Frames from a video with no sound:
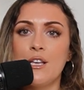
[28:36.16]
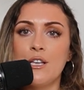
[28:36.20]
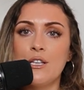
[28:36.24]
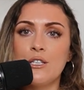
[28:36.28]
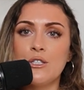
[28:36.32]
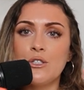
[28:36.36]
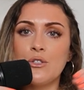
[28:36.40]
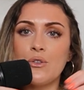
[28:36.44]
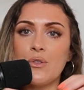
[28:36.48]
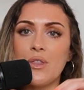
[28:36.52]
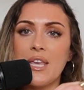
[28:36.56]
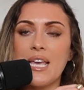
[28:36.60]

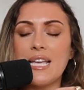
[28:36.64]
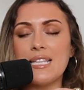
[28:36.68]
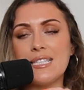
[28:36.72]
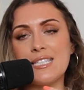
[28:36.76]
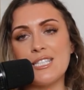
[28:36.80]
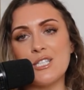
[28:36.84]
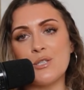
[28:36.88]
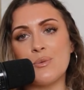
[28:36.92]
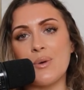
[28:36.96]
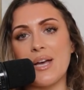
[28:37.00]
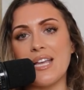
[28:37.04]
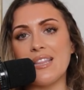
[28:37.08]
So they
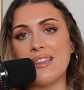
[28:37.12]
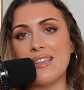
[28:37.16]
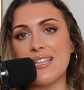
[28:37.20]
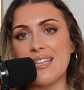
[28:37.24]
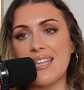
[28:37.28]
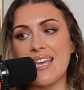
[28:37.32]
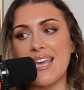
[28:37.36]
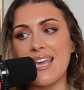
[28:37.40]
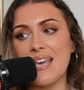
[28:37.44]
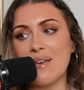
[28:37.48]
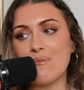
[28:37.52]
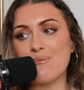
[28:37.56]
intertwined the
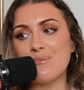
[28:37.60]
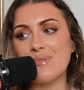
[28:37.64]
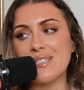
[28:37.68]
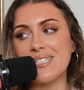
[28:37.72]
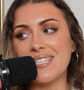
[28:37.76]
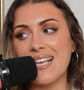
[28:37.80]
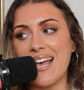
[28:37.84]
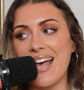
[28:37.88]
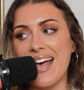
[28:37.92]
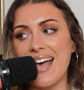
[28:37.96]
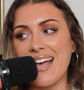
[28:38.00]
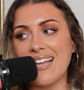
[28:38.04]

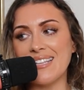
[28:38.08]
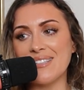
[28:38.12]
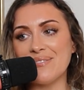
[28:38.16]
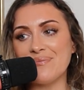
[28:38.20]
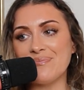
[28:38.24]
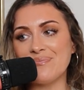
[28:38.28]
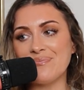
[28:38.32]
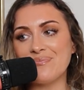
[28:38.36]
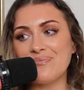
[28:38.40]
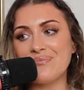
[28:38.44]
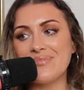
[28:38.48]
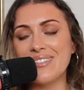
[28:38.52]
names.
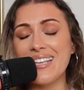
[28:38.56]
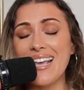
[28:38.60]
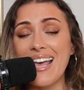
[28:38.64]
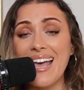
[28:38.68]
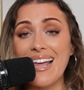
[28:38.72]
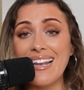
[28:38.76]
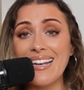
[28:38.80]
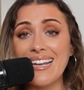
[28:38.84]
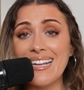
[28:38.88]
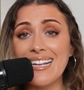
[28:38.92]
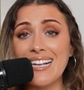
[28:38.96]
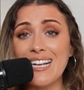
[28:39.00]
And
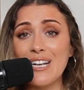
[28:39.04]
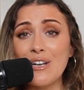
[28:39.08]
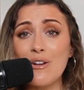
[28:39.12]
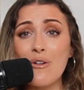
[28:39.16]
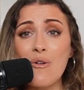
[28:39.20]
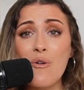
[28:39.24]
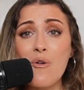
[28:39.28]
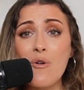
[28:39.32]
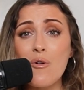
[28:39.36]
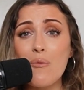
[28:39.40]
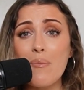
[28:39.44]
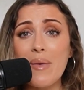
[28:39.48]
yeah, little
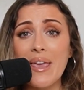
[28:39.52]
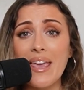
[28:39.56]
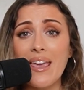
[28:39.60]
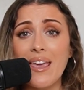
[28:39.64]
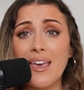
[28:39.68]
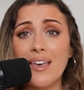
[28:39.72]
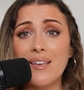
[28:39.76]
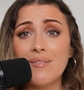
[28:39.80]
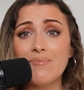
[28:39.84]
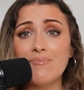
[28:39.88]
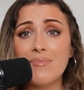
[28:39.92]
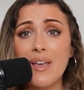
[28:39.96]

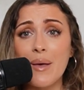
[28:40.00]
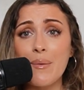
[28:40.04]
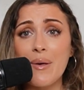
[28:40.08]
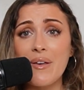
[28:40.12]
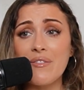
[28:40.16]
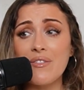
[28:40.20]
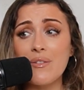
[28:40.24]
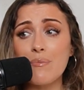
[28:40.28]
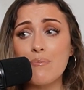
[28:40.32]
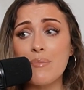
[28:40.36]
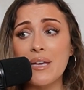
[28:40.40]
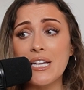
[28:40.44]
Nomi. I'm
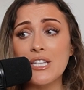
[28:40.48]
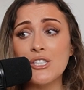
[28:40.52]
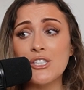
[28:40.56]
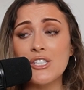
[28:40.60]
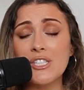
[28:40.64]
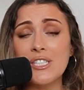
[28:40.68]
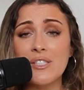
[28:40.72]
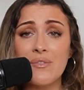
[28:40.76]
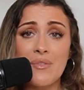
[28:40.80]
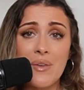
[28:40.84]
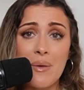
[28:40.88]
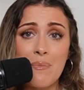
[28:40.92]
having
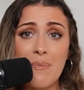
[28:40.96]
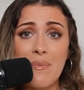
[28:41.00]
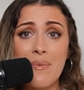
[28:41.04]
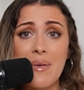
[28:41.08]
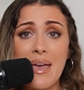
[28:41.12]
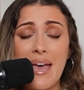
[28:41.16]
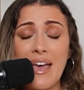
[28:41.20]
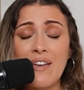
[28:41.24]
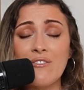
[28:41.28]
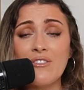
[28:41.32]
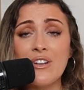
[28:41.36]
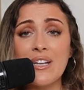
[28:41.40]
pictures of him
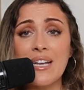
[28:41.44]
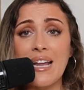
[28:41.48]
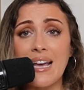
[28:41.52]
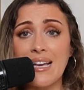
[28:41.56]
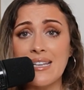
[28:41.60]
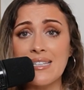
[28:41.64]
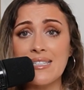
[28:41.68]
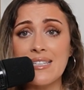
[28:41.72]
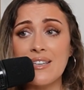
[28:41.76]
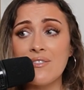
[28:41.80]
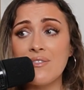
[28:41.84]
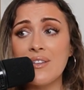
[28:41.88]
every
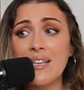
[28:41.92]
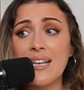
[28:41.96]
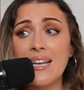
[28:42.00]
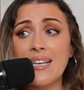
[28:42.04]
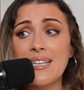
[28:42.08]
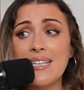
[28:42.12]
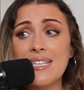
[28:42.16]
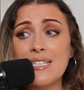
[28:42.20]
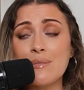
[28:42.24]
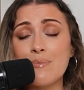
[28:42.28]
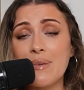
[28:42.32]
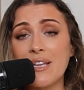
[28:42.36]
night. I feel
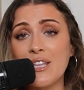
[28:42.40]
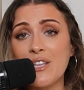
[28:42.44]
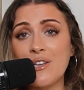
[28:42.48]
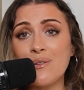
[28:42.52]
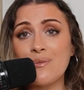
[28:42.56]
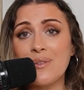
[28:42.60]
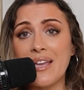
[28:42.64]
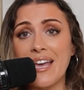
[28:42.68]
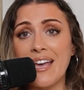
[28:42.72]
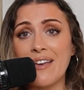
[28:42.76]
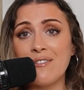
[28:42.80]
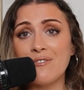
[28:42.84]
like he's my
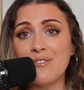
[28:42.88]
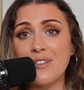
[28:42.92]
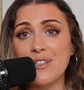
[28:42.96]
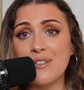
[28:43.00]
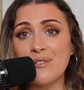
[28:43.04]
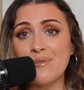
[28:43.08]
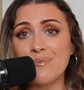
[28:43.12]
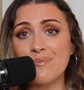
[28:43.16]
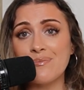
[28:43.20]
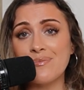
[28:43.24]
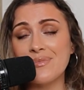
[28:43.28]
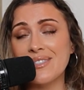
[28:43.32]
new
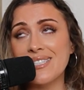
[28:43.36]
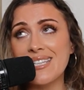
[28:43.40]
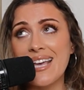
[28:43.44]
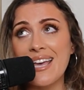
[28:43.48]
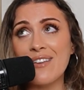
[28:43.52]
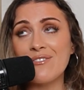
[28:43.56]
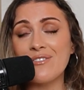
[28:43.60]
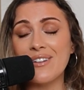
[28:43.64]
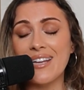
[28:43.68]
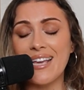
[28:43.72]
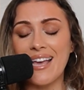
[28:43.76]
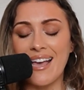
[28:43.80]
nephew.
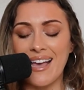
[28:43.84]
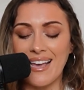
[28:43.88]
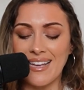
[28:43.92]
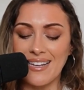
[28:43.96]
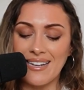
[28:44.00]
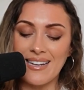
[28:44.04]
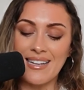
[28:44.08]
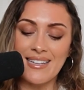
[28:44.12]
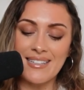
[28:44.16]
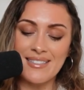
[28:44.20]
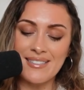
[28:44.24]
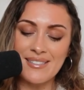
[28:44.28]
Definitely a
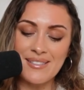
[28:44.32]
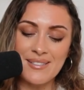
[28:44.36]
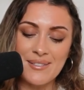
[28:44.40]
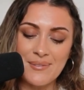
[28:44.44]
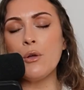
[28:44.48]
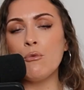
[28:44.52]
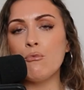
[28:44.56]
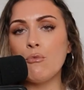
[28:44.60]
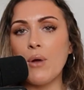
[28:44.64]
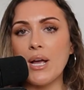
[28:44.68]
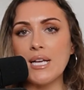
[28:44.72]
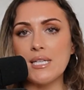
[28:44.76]
highlight.
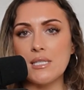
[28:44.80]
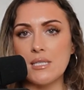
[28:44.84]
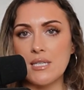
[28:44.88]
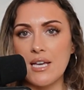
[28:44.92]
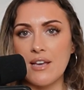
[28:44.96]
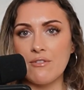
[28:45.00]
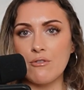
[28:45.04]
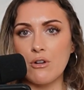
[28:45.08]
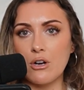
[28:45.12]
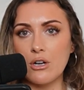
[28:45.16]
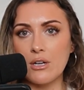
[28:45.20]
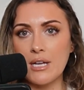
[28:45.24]
Right,
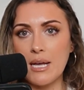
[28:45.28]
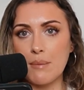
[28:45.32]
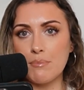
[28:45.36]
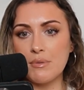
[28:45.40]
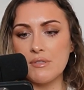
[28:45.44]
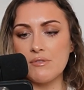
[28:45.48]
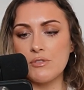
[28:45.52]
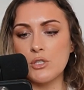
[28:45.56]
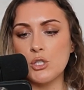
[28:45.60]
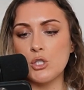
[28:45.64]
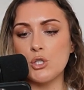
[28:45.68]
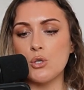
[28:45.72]
I've got a
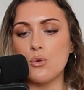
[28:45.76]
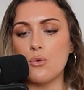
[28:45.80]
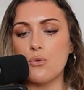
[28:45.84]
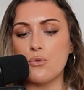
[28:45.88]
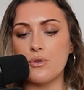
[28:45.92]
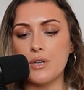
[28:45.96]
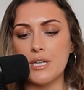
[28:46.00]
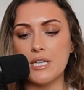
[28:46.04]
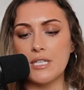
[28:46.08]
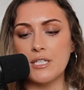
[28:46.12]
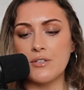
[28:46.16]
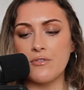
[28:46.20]
couple of
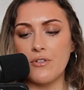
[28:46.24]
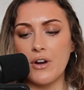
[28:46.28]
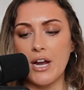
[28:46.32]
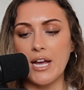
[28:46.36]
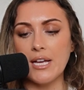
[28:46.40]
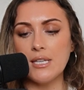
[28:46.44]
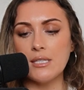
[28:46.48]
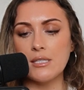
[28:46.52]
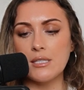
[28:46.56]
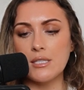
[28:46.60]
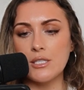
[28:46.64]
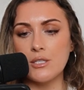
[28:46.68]
stories for
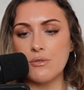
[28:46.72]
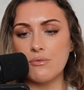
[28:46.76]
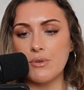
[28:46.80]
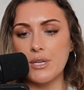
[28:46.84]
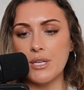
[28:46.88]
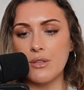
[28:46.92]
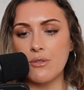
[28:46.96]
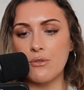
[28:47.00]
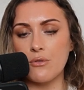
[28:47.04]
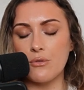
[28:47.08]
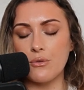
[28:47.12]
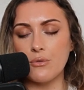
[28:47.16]
us to
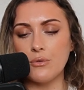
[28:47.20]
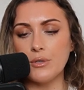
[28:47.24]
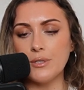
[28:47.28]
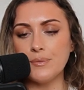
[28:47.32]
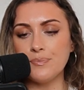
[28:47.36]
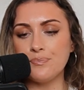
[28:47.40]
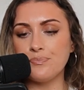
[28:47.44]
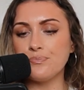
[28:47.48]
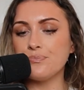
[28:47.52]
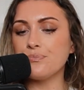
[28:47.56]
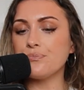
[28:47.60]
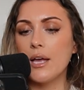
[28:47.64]
read through.
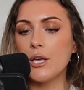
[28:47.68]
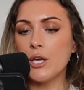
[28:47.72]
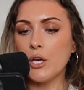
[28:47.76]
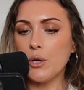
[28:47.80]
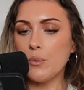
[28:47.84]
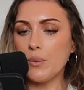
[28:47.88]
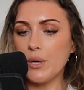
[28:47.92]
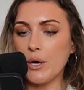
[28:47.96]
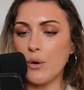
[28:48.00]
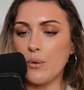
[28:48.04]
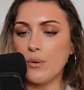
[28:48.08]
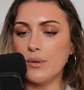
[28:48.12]

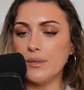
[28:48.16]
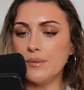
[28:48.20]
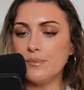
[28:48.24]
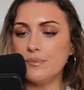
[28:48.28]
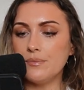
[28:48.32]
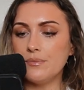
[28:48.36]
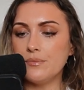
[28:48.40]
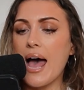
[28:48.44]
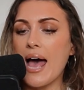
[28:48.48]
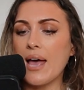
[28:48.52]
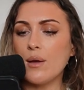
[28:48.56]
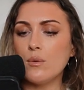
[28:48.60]
Here we go.
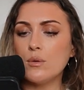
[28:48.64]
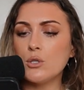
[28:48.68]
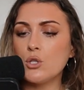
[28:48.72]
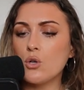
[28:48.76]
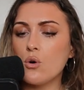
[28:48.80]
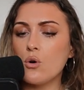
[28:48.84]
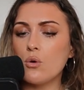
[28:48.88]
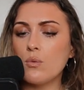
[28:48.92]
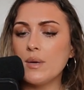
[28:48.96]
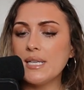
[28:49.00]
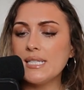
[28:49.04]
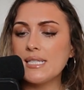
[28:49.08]
I would
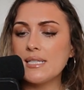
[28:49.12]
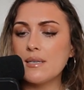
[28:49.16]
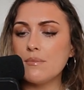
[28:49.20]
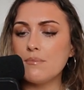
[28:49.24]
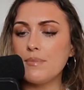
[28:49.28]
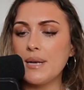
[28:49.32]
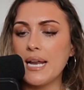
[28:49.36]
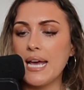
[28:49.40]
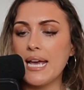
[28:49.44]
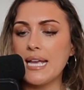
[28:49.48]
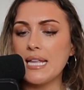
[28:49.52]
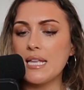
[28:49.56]
always
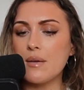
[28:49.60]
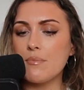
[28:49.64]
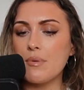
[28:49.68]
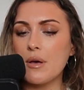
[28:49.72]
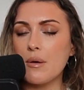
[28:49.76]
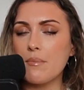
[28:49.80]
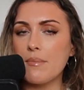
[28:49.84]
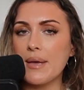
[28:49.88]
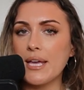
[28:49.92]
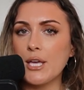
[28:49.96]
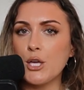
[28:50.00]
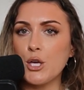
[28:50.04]
complain
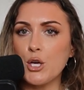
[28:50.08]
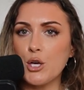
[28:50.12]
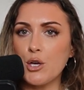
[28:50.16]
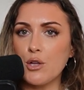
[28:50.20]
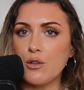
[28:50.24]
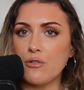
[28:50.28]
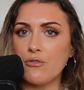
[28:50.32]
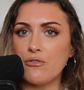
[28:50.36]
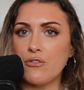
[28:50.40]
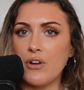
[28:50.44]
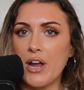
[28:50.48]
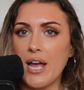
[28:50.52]
about my
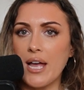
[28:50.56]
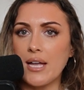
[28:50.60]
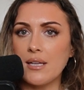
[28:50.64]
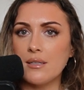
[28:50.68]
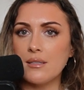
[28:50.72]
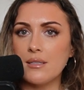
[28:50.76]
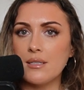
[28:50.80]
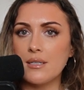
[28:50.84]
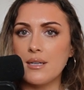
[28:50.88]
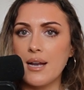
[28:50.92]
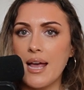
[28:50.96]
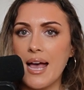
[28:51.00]

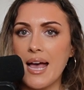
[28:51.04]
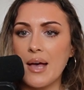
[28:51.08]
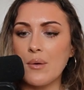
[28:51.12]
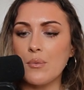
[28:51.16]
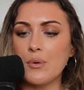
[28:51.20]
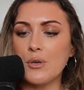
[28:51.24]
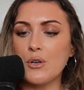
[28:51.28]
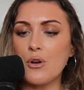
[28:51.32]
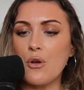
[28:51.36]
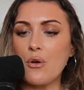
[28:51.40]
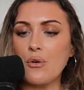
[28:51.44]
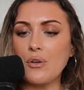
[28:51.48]
girlfriend and how
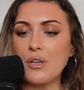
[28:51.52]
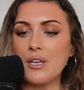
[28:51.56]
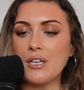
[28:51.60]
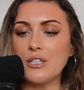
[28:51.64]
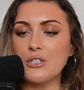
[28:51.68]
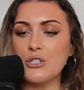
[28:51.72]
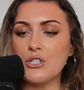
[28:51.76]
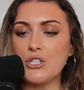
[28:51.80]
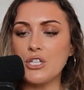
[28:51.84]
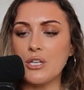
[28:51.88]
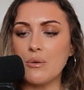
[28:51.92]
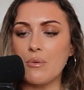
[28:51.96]

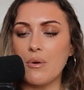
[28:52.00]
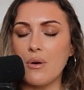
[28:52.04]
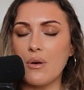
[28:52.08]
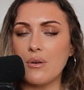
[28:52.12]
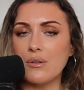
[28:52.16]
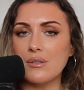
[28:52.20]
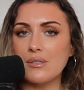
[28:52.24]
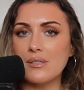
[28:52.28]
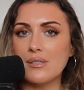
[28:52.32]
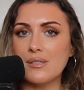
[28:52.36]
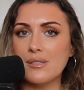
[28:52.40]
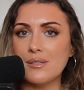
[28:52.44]
annoying she
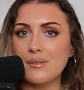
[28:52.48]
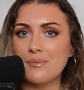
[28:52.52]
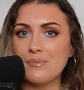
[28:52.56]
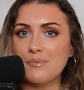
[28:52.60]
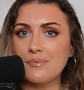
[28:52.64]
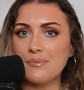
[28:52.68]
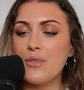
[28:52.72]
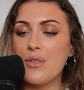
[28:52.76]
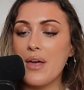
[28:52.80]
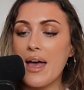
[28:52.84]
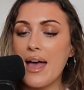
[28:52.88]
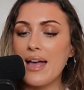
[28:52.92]
was.
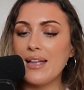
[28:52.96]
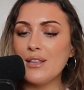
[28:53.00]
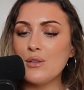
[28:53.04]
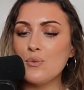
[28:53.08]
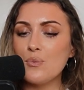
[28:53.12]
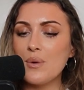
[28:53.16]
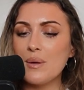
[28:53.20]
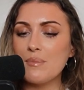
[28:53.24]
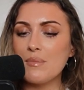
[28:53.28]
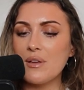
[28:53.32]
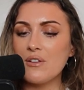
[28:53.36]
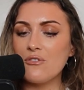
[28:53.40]
Then
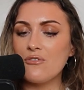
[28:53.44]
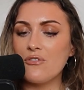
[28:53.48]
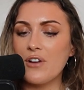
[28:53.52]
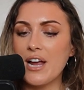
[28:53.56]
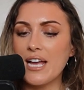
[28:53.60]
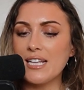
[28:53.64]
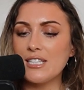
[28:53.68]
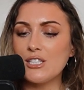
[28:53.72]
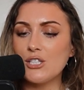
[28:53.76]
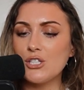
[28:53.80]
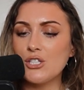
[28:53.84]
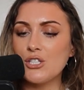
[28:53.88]
when my
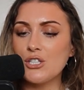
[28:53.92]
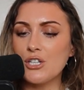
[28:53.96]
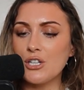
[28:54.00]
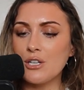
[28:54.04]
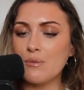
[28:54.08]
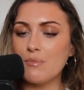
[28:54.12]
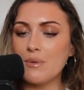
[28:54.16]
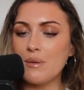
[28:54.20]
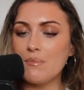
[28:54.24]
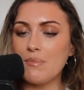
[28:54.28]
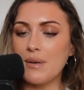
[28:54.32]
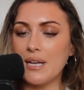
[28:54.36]
friends
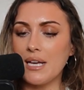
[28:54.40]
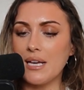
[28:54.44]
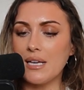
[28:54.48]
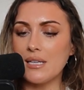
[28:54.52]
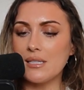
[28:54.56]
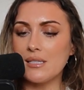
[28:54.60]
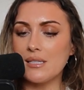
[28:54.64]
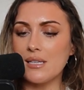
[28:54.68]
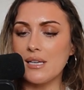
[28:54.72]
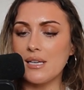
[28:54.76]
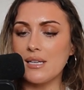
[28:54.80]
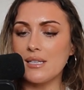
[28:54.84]
took me
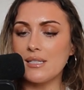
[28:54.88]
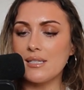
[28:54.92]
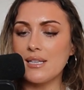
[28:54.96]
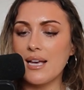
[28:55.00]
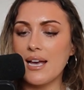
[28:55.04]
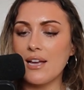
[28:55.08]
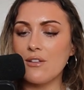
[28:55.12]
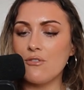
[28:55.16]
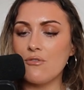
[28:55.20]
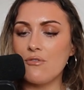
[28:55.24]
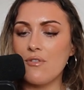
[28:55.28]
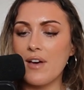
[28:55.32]
places,
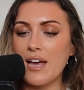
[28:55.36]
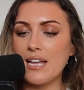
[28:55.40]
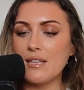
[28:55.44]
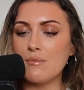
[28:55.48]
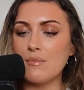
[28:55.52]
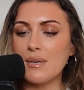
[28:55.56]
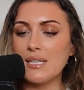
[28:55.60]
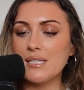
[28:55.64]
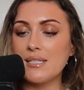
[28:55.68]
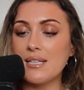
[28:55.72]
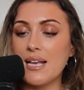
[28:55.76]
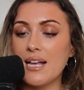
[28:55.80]
I'd
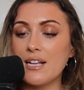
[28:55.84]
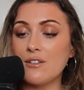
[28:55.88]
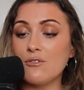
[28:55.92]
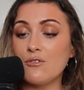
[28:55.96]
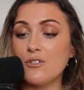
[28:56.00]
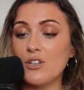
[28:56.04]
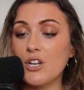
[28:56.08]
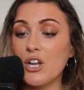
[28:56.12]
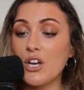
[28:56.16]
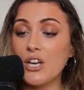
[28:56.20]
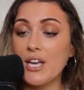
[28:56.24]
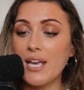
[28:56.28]
find
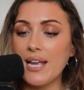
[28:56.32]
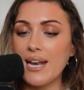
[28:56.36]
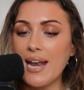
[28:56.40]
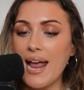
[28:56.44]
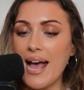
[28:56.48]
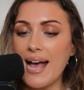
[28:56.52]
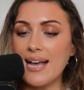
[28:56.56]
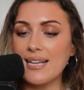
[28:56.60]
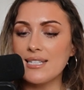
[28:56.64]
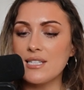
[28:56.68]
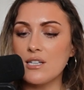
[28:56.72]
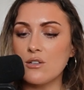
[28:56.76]
myself looking
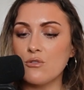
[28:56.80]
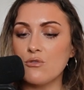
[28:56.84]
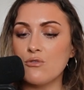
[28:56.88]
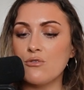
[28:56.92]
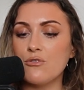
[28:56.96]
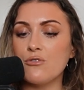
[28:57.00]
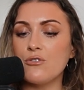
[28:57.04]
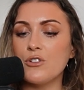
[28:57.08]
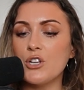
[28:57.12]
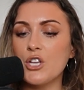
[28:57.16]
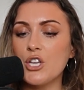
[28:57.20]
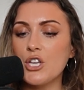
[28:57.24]
at and
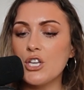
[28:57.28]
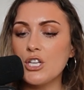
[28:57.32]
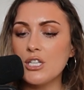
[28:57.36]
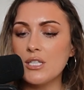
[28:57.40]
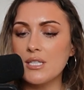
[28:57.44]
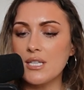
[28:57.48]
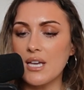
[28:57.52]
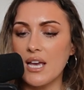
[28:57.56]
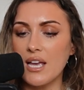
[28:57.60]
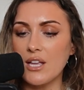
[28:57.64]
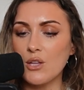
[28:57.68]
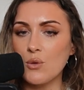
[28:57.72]

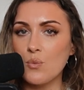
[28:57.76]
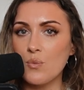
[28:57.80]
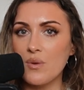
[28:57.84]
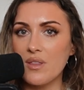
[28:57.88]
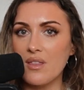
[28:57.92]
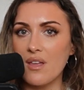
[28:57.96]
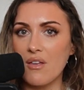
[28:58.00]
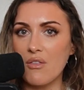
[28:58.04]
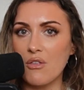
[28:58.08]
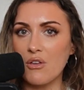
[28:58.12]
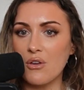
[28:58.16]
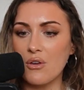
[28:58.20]
flirting
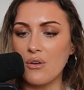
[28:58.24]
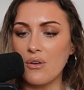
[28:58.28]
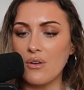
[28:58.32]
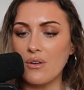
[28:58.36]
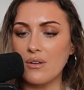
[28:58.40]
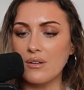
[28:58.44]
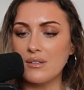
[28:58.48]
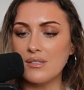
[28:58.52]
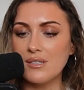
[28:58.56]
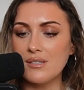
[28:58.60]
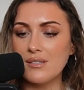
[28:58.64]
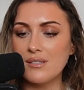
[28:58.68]
with other
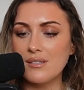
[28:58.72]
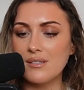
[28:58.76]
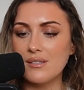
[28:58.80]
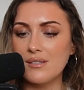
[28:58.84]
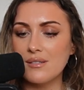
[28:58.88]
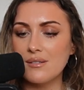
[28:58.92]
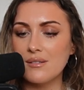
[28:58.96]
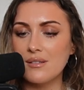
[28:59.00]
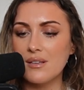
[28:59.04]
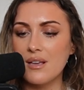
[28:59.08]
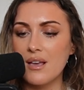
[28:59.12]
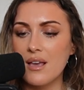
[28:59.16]
girls.